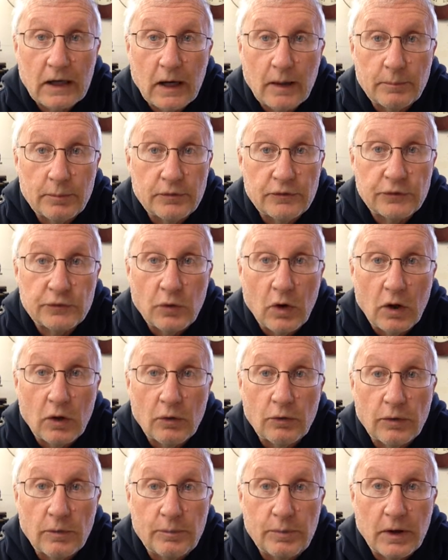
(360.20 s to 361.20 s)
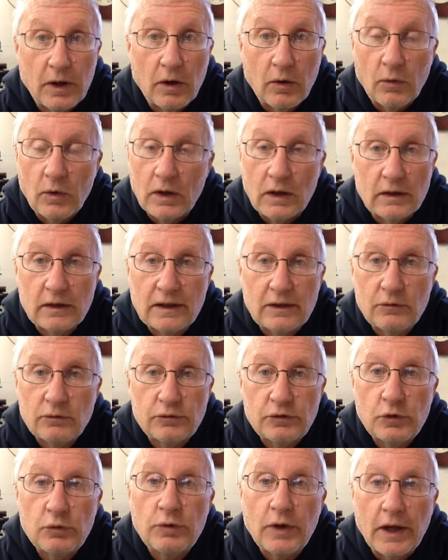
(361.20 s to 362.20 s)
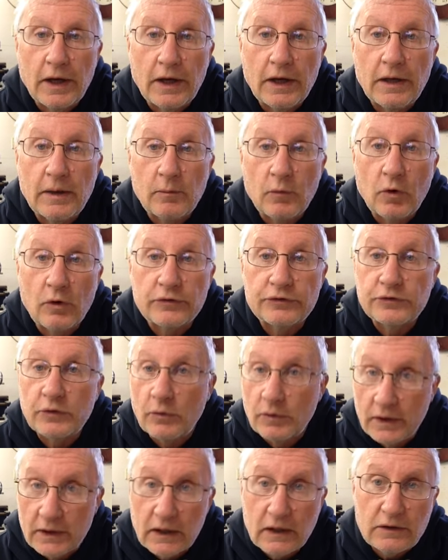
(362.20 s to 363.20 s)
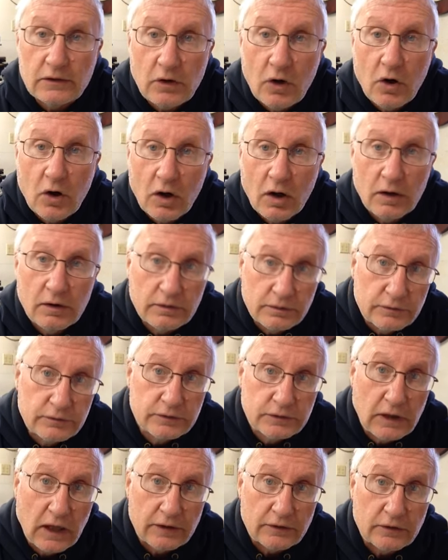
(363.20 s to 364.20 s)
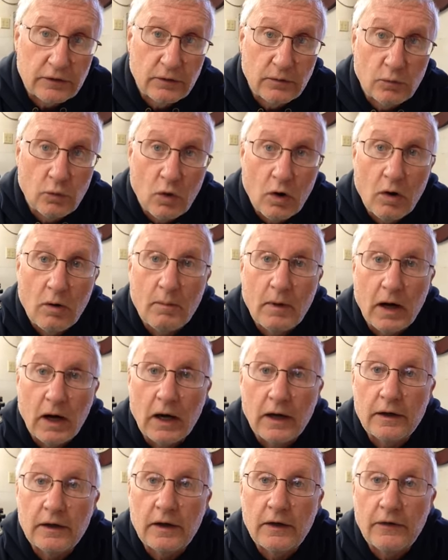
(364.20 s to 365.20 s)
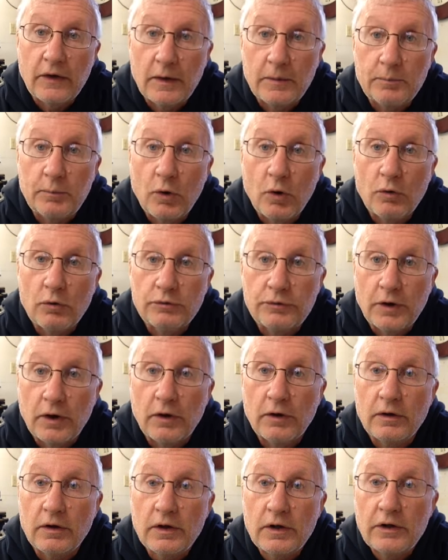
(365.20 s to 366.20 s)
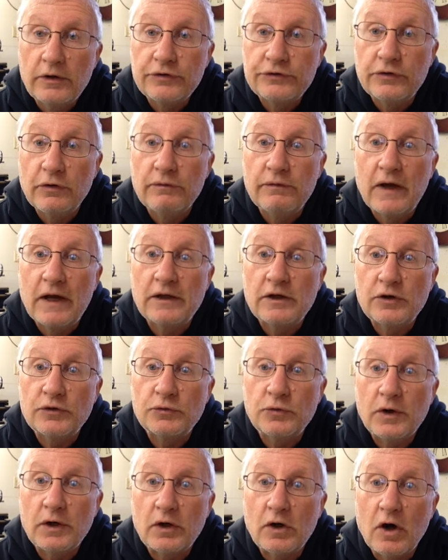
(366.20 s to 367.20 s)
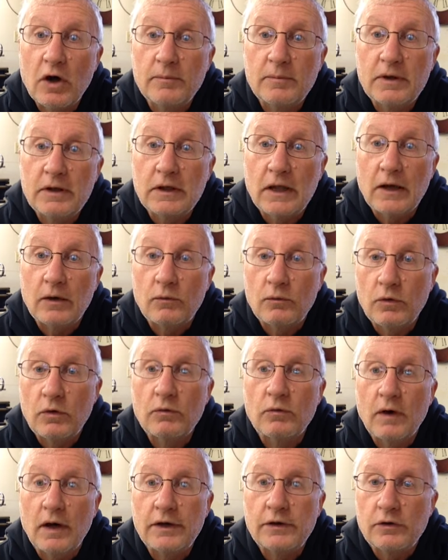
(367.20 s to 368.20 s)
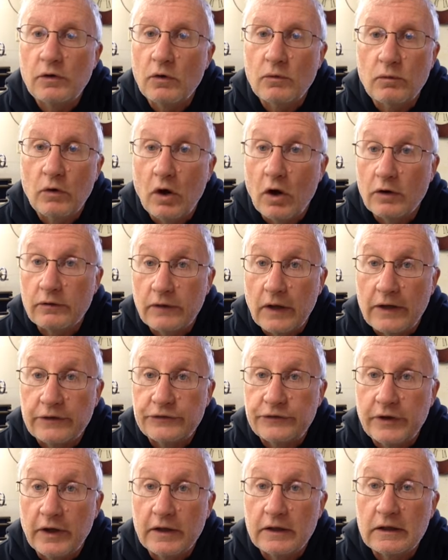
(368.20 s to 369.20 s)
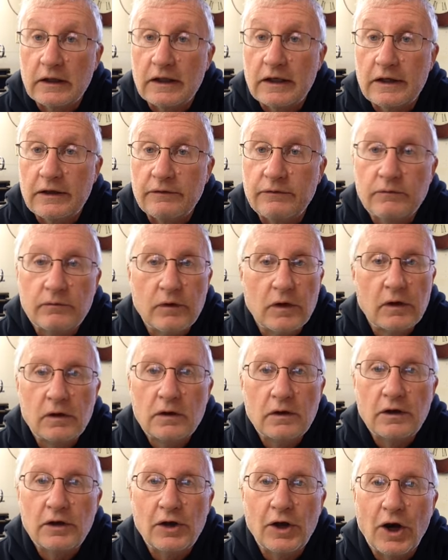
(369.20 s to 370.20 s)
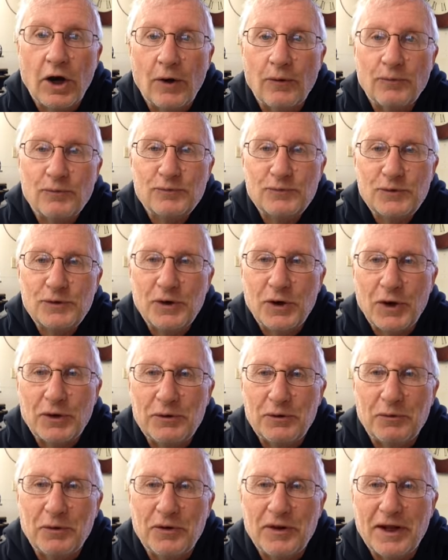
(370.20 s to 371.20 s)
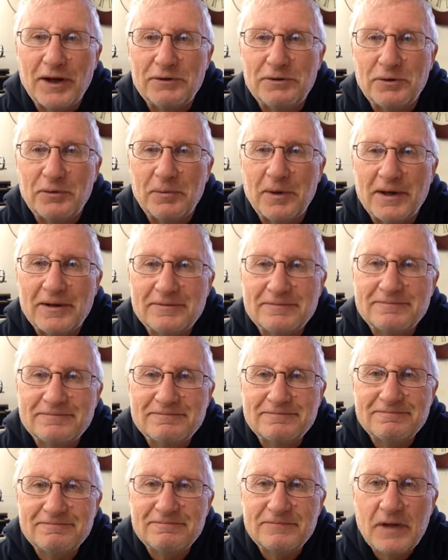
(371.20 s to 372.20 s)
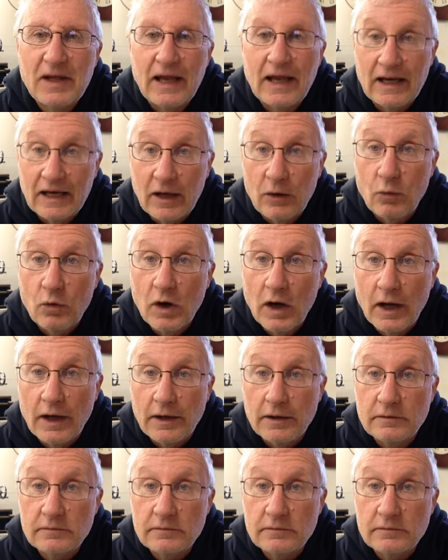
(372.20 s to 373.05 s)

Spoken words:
up and swallow the pill. Well, I don't do that anymore. So when I got to Walmart and they pulled the Sylvania trick on me, like, we're right, you're wrong, that's it, leave. No, you're not doing that to me. And I won.